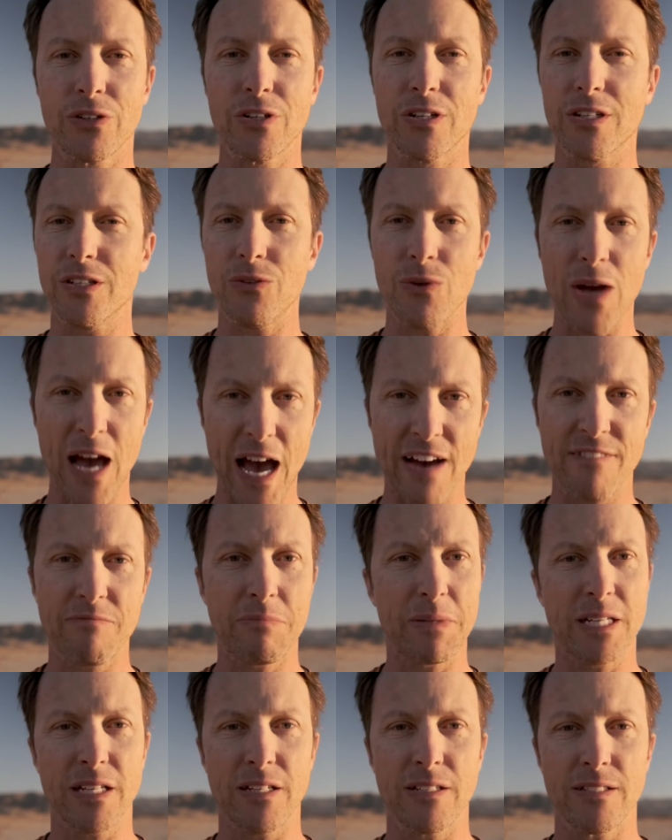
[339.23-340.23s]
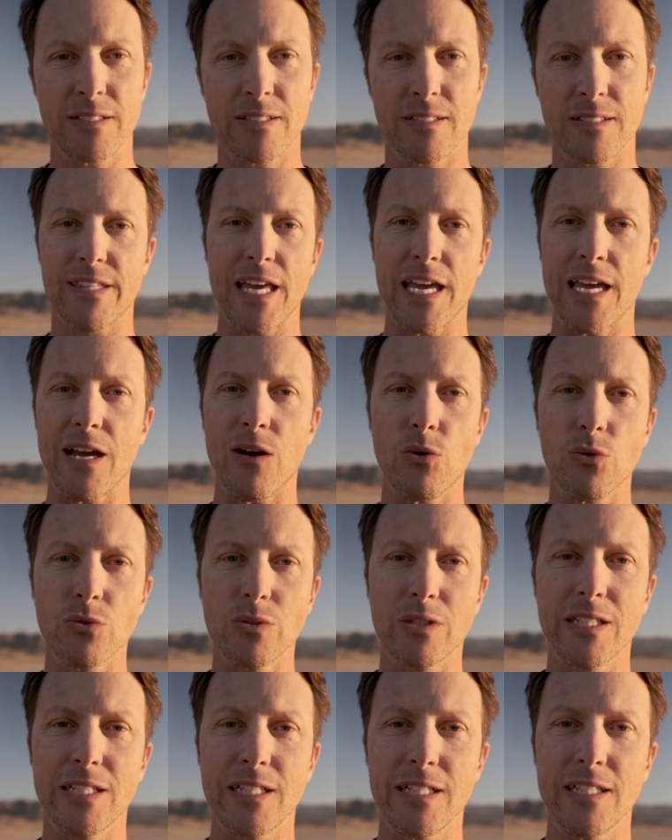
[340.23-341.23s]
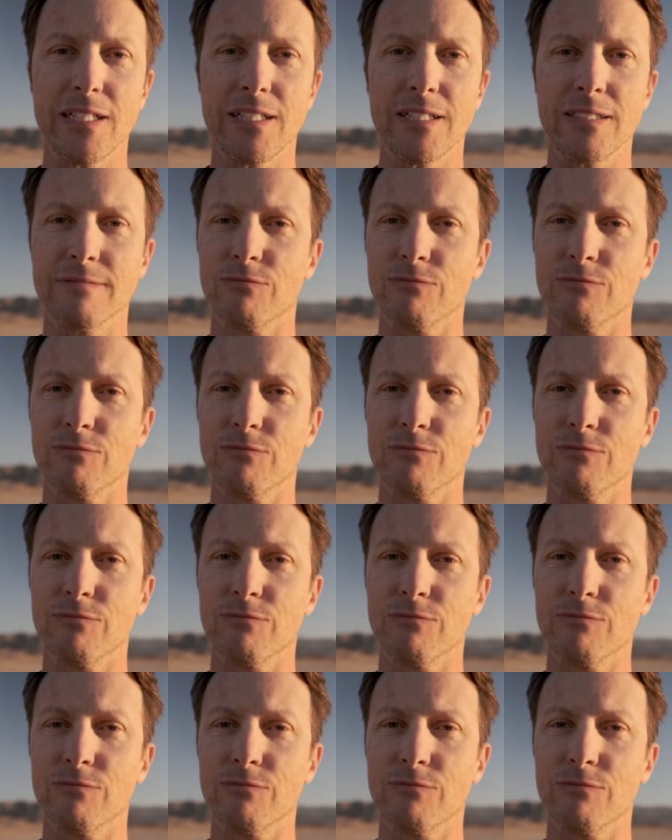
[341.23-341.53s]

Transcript: you have because they only